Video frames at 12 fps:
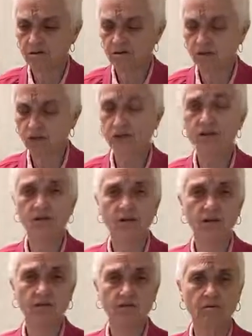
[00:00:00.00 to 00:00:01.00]

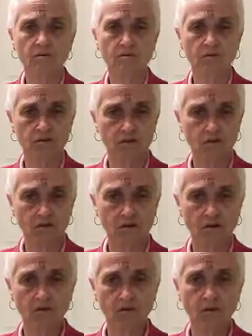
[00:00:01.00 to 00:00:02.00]
Vishishta was
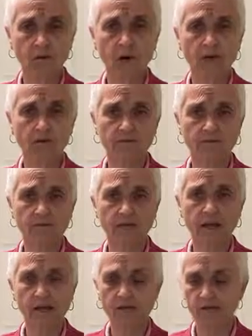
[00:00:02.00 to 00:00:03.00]
a very powerful
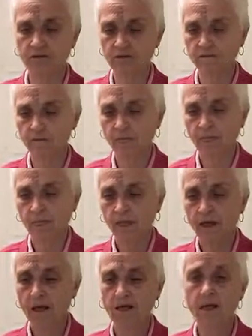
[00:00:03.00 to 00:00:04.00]
sage,
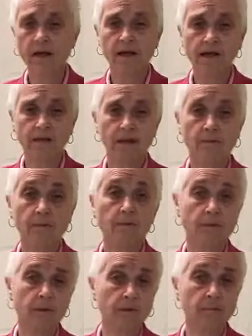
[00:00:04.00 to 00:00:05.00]
and he had a
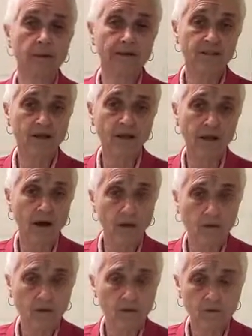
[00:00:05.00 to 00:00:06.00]
magic
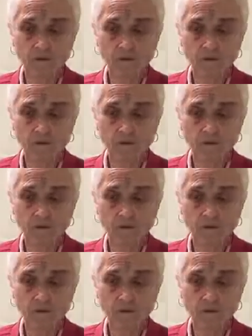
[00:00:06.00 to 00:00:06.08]
cow.